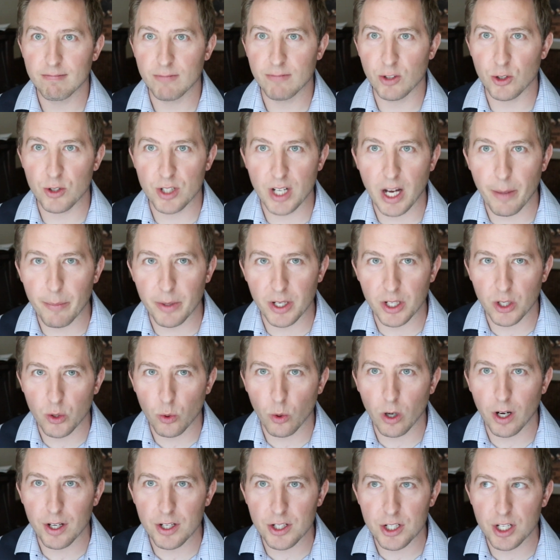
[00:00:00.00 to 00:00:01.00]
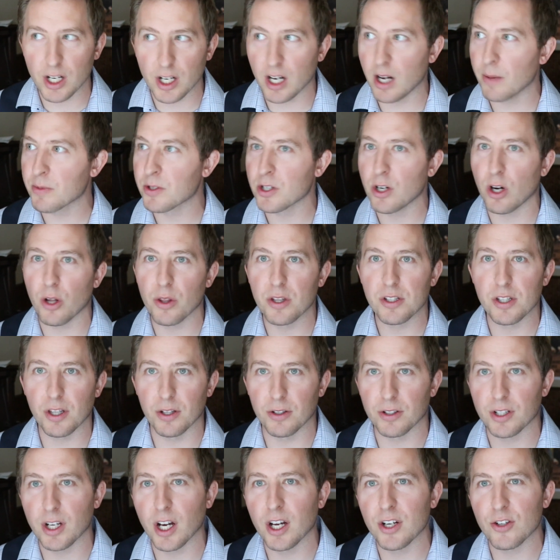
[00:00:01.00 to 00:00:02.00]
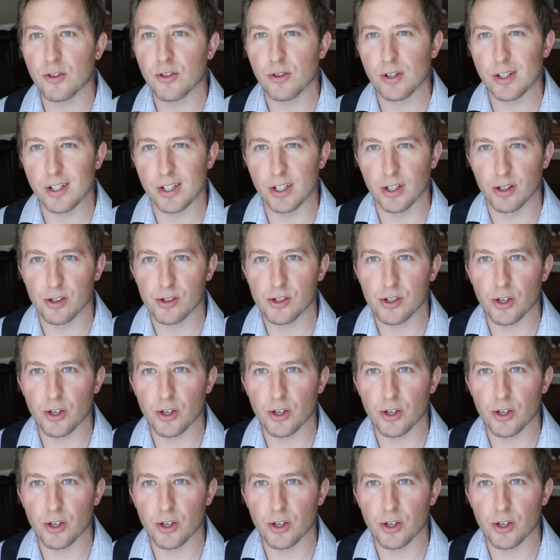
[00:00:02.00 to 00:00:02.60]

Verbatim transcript: There's not many quant jobs in all these other countries here.